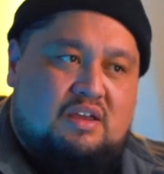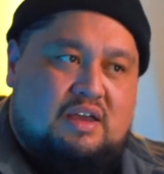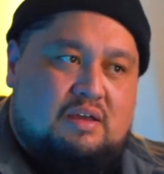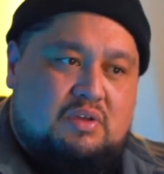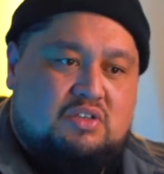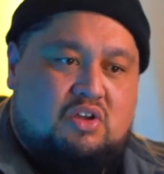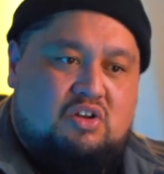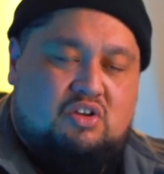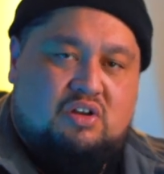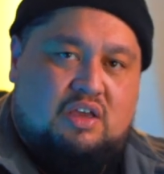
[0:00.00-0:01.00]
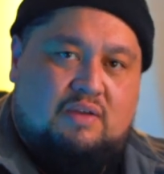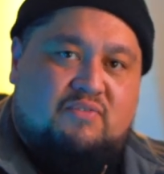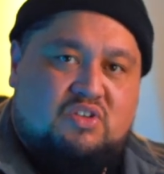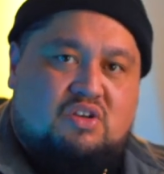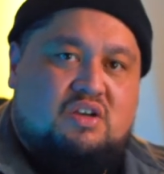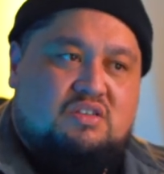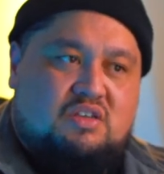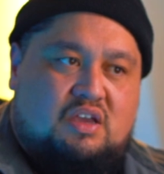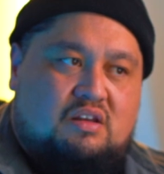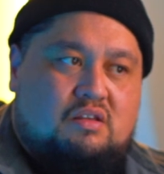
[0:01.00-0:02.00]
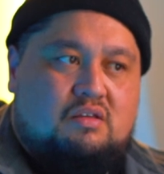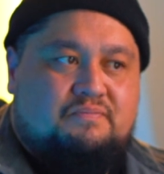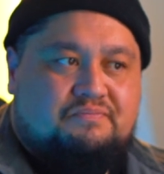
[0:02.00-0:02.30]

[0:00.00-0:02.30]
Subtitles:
it's only going to emphasize and